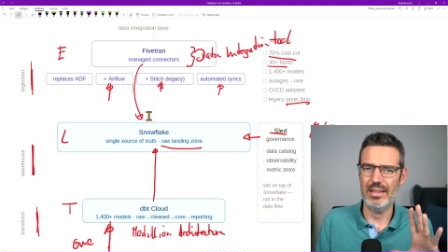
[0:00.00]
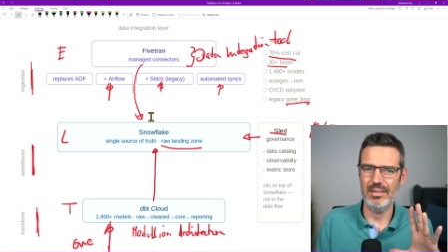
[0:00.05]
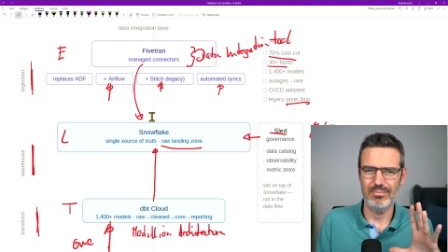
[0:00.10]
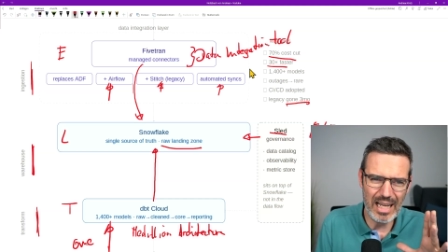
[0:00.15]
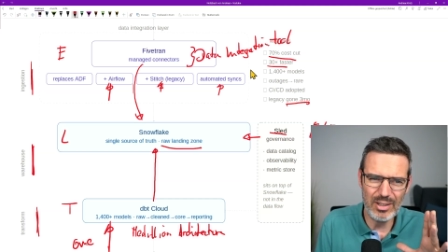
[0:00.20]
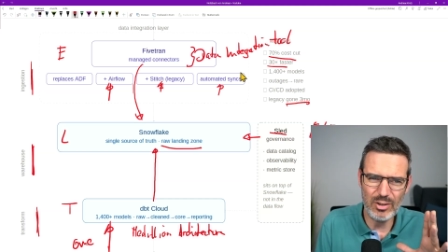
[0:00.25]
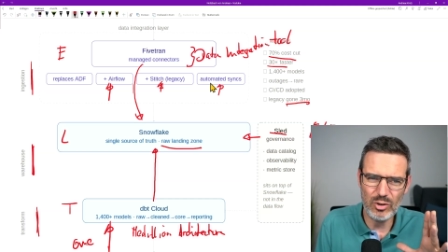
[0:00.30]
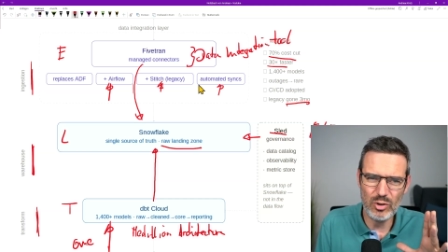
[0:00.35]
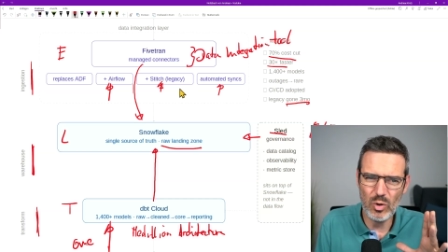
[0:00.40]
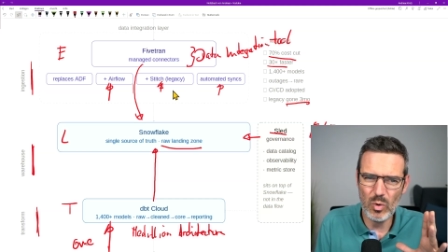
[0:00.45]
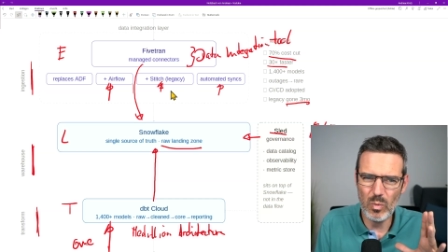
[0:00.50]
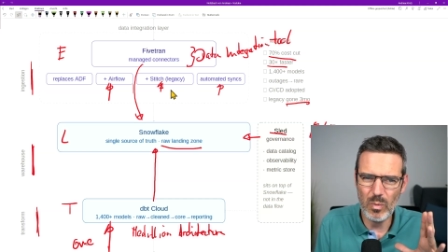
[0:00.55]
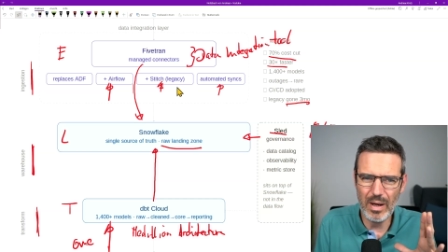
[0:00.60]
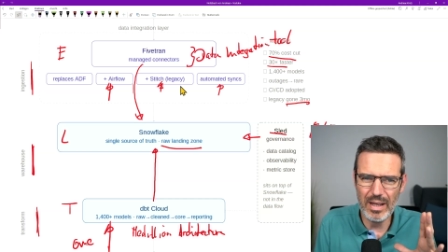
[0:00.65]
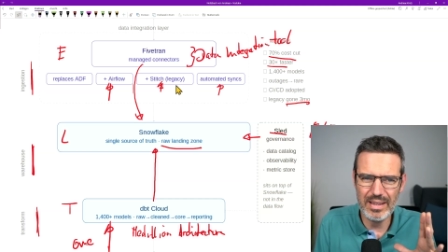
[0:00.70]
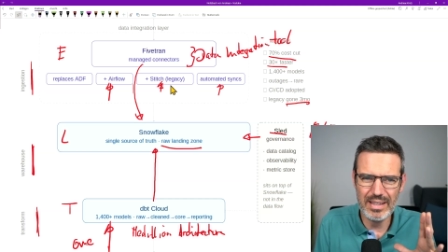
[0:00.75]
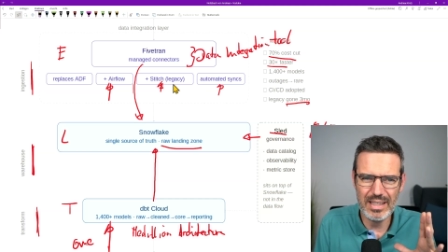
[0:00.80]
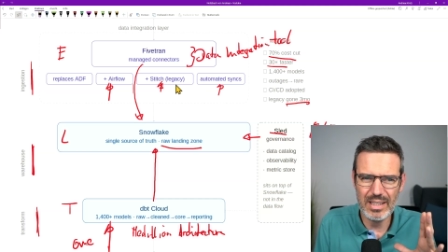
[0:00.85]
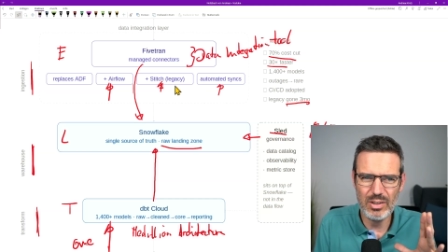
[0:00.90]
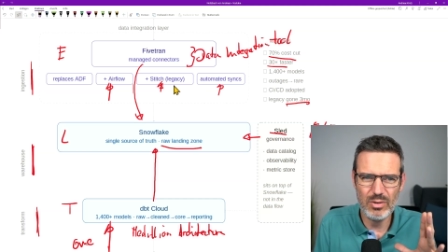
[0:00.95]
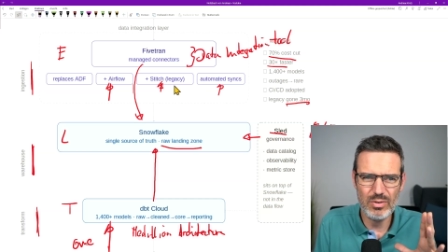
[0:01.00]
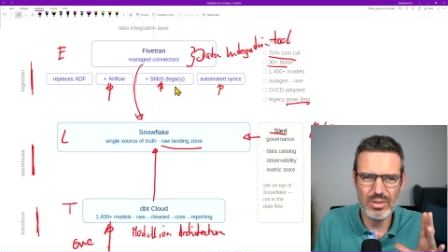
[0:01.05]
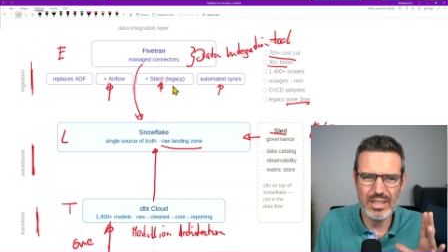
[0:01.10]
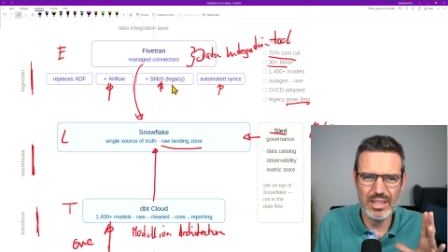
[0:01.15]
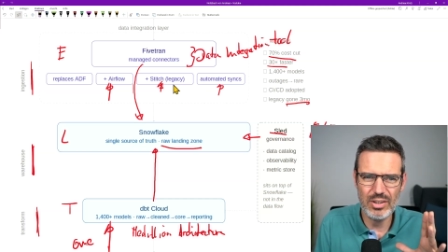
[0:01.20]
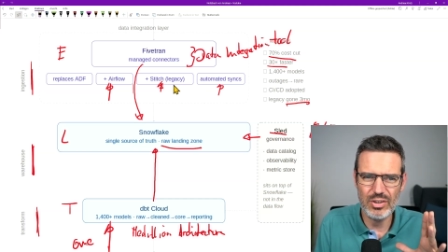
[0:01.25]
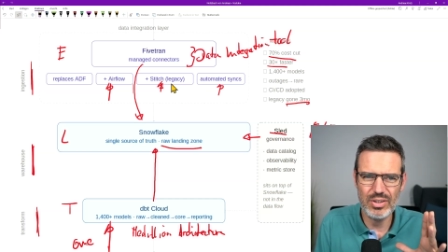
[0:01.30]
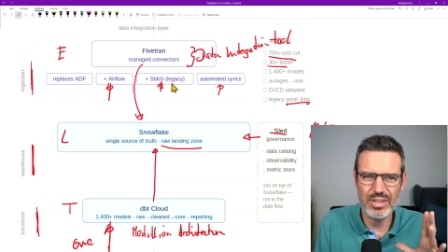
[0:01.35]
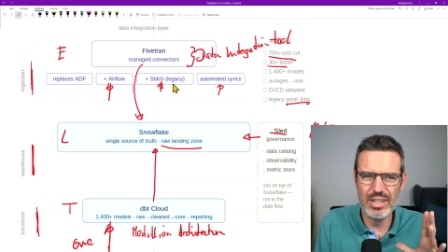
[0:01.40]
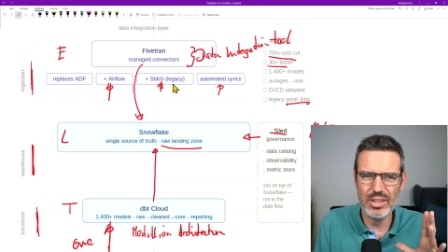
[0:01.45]
I don't know why they use
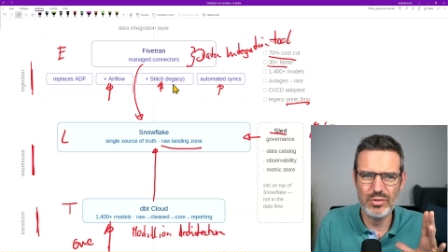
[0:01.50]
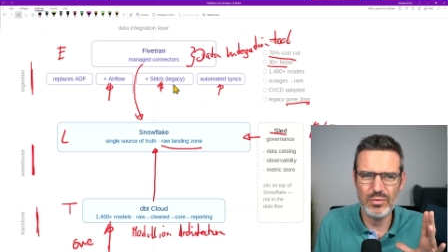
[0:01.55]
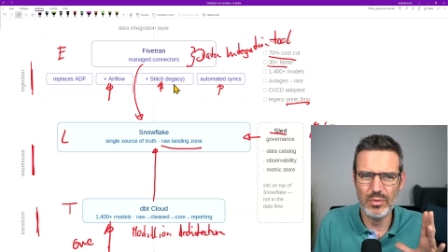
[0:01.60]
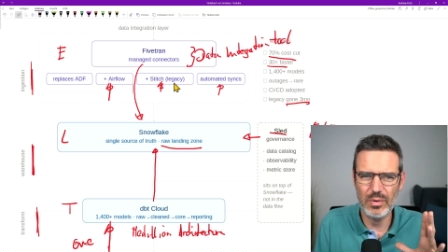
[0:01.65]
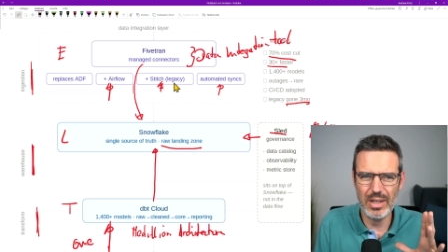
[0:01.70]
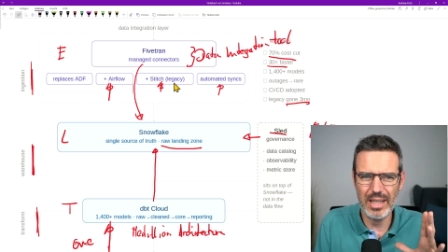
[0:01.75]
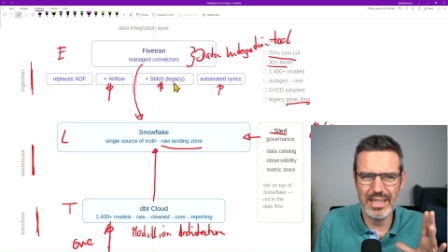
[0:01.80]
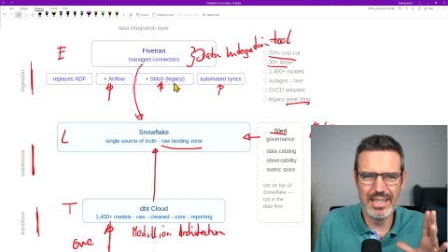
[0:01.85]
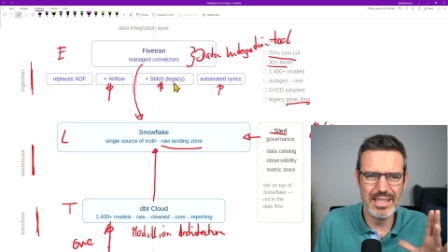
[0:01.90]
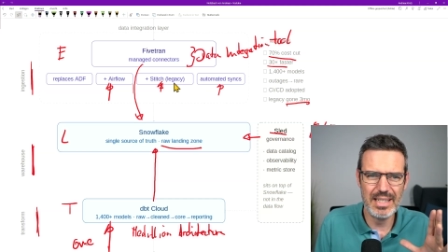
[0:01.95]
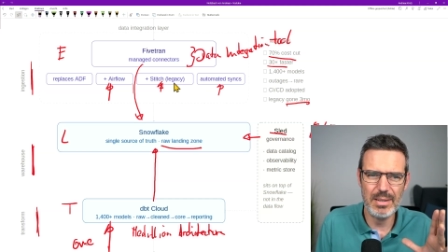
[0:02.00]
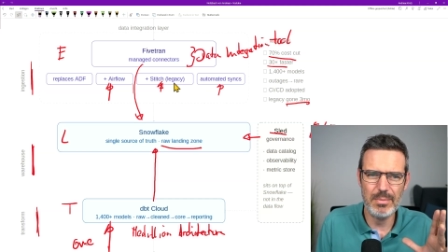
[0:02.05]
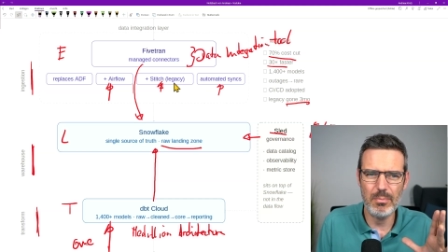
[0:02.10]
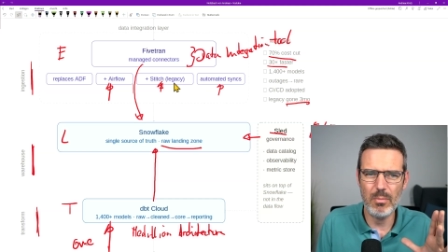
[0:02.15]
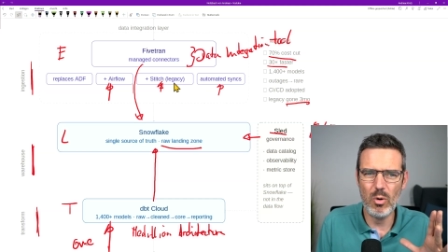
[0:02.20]
here Stitch for legacy.